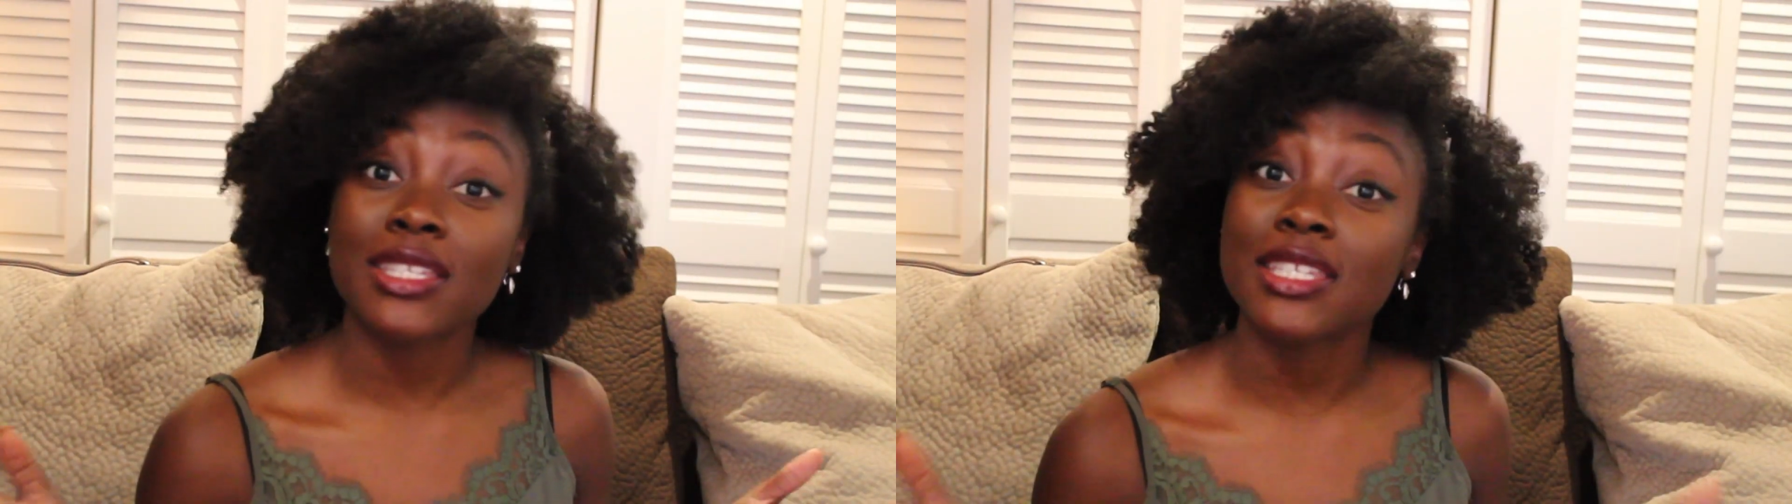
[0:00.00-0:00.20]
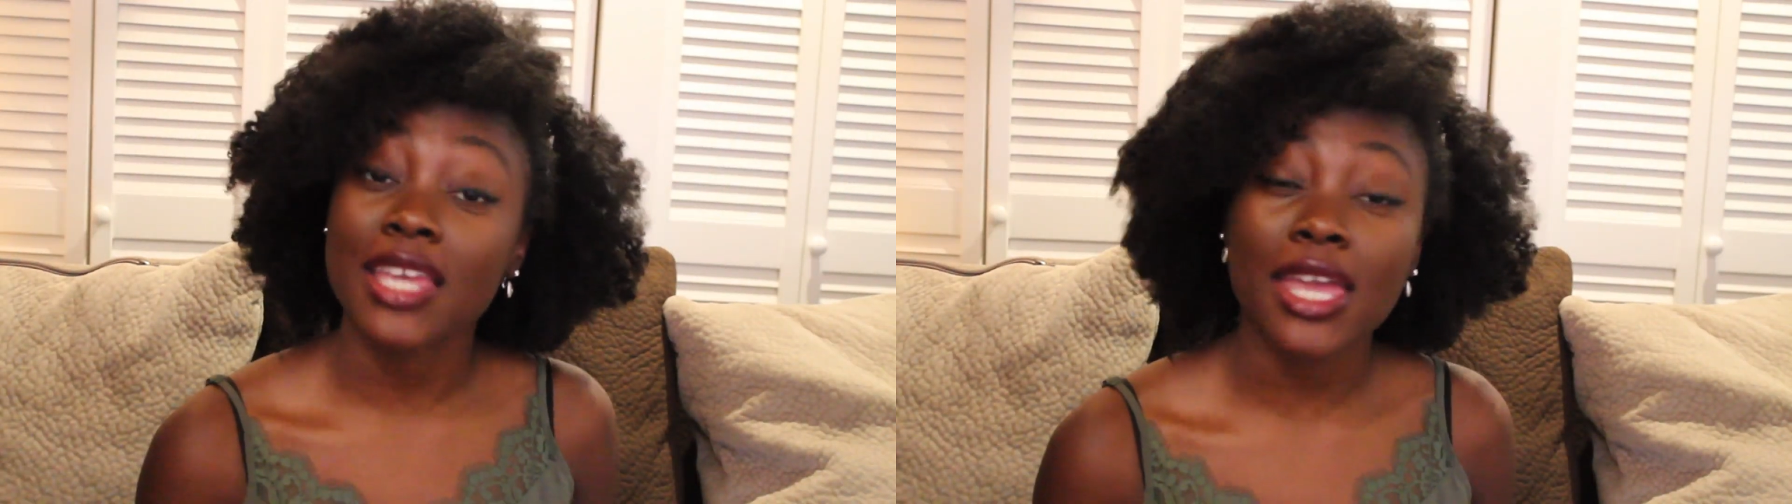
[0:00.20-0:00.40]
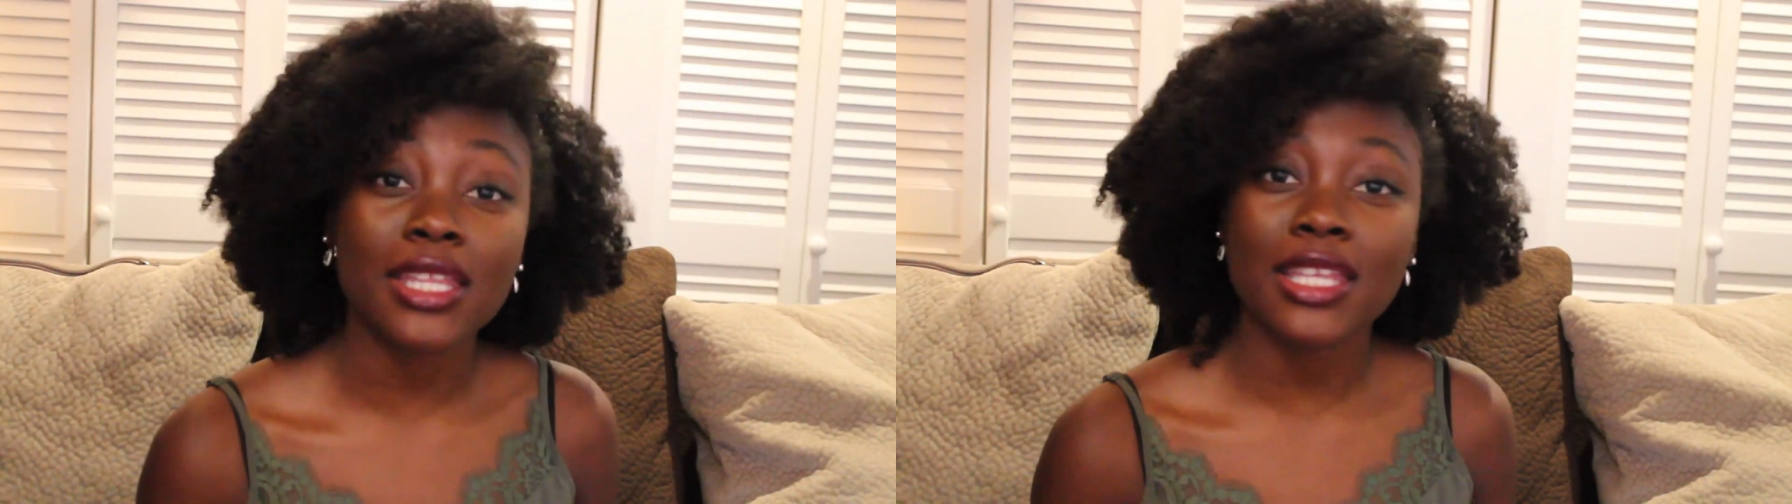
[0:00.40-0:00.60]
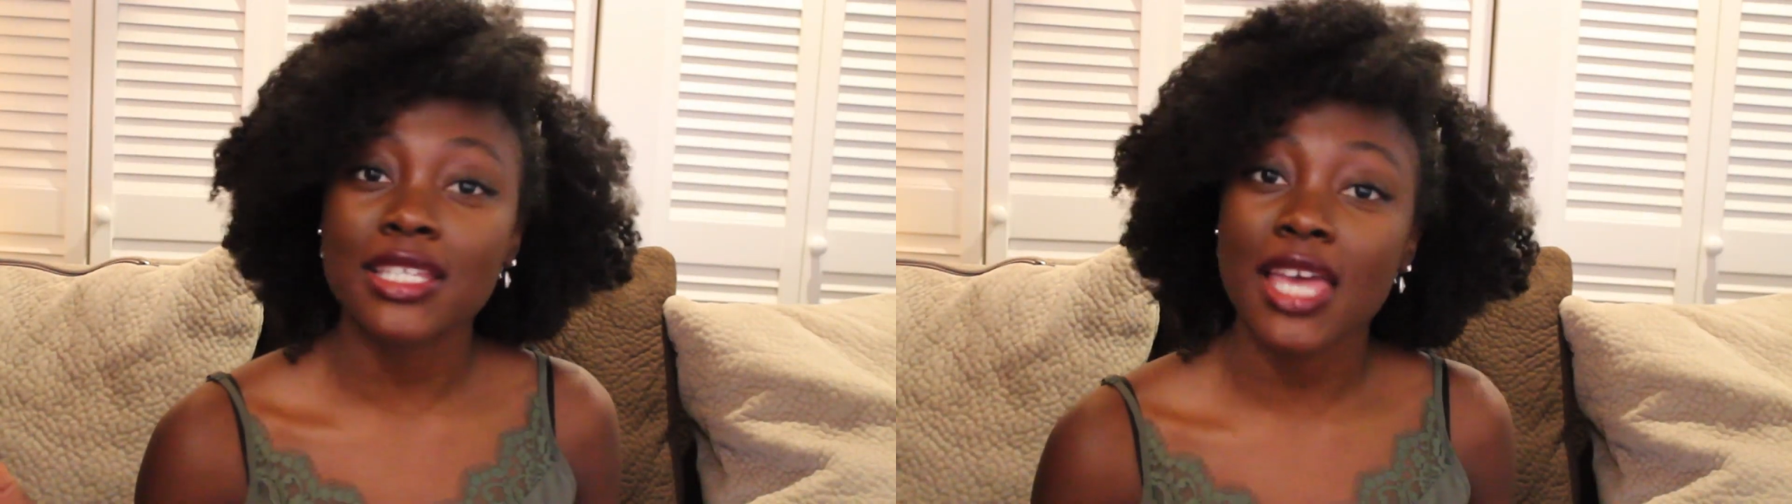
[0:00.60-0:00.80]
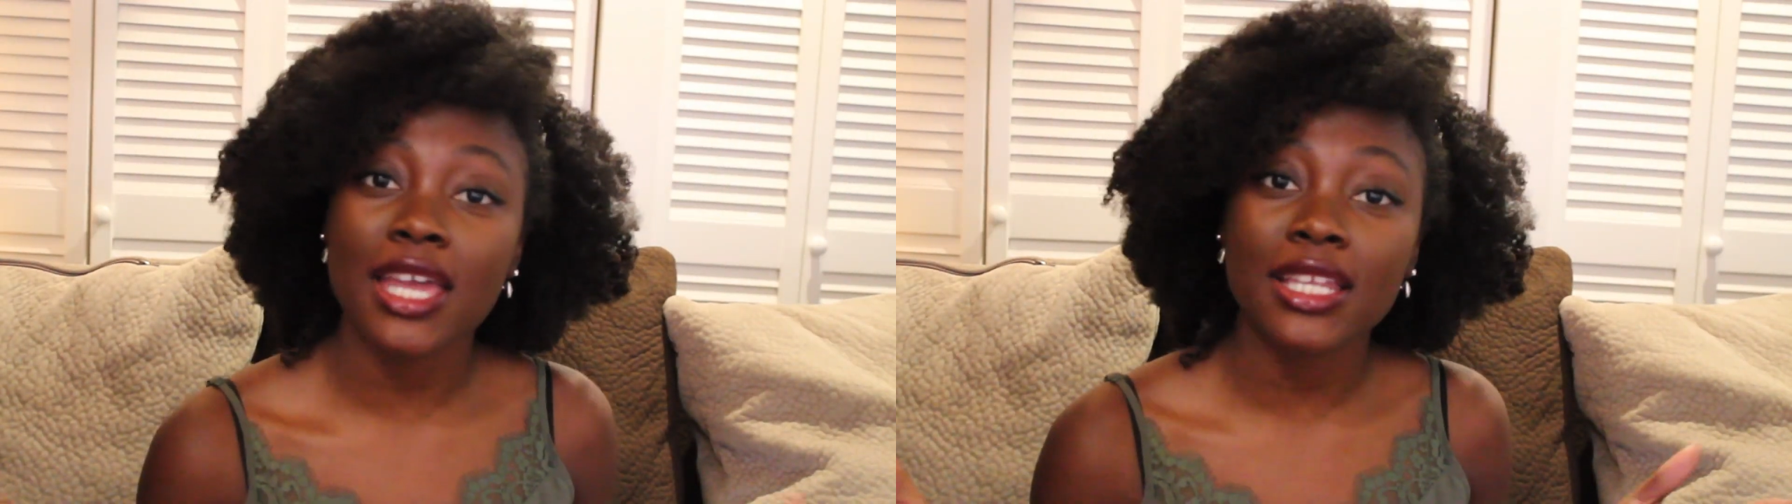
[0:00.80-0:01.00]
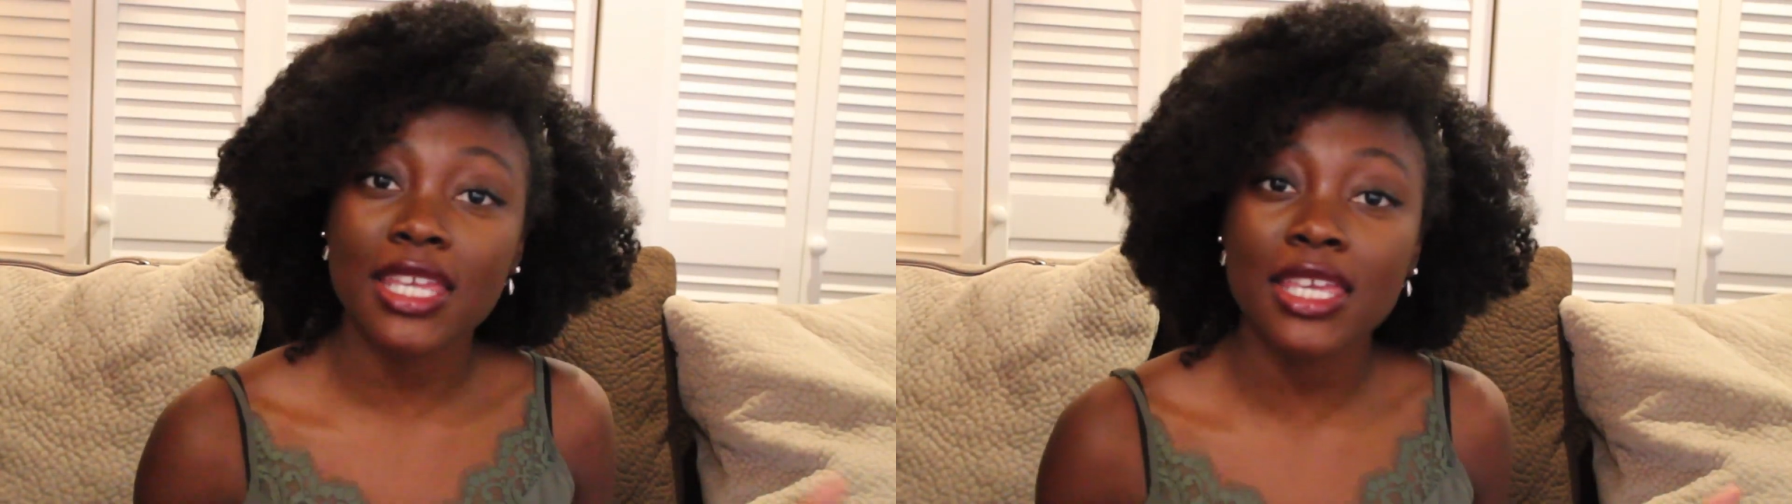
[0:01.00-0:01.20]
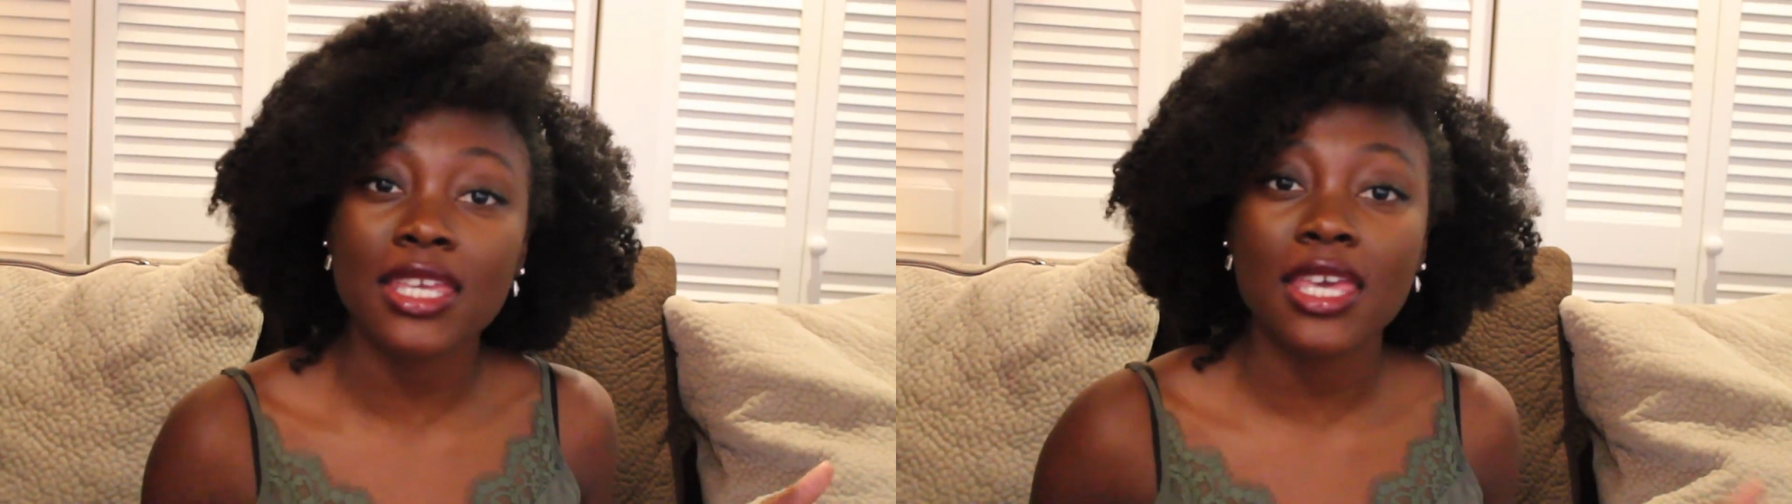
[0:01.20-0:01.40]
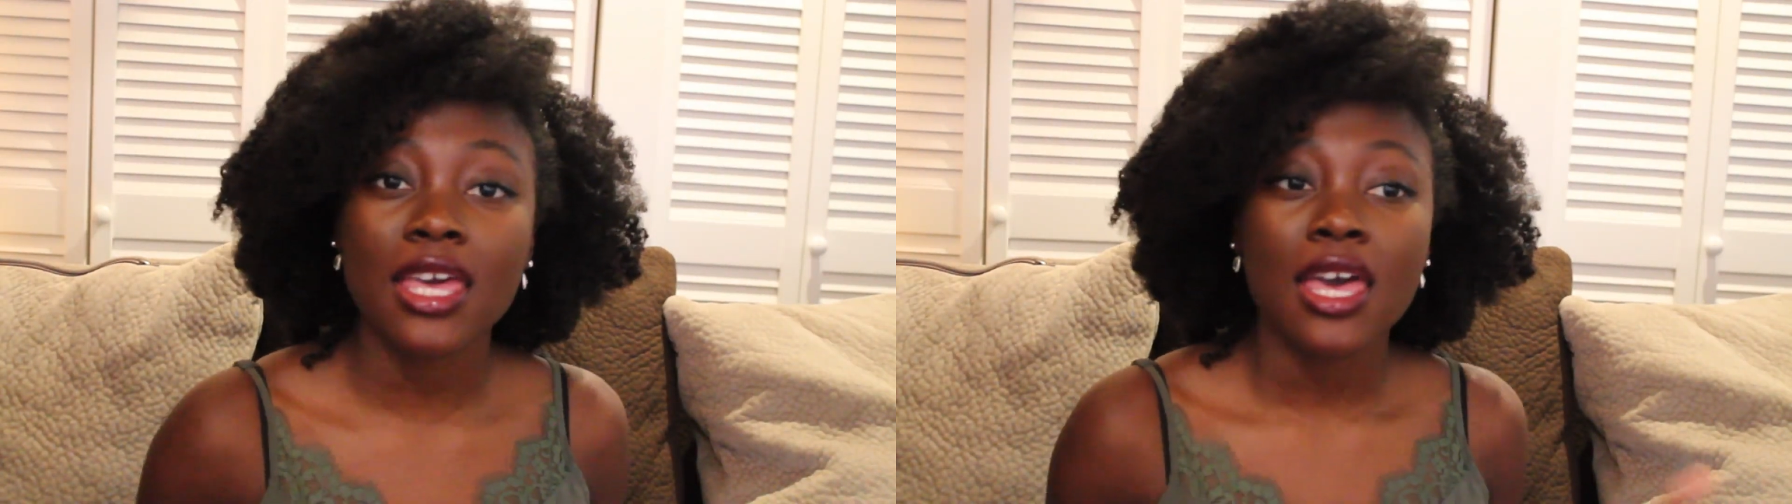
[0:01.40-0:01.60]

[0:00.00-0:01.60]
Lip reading: detangling technique.